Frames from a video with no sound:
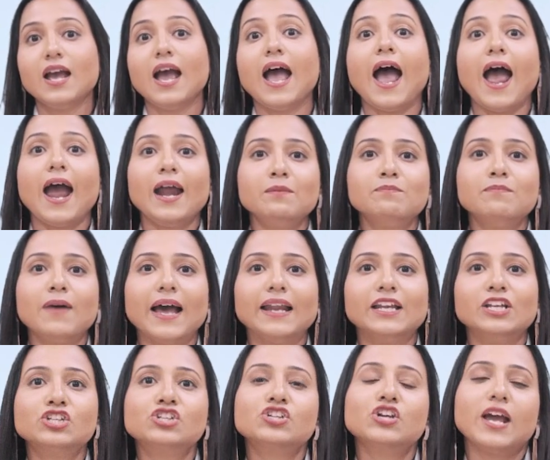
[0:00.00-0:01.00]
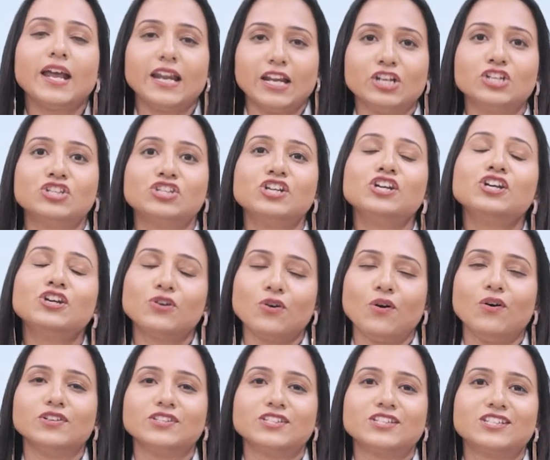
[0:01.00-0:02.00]
and manage energy
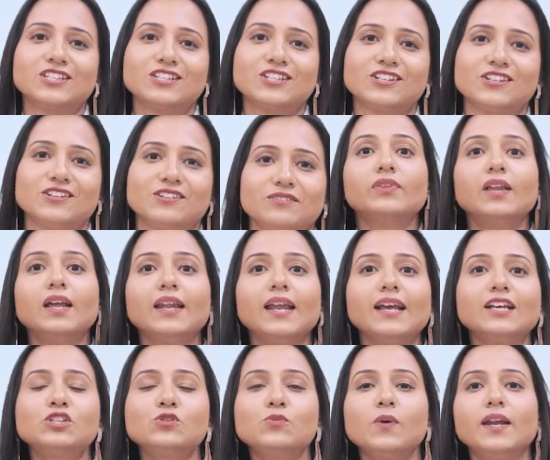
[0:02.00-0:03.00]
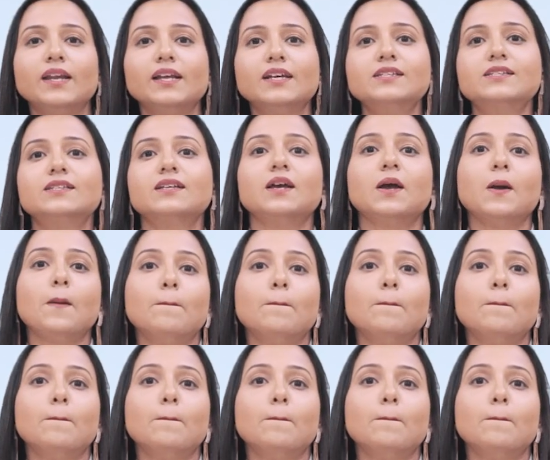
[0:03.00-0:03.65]
cost. The next one is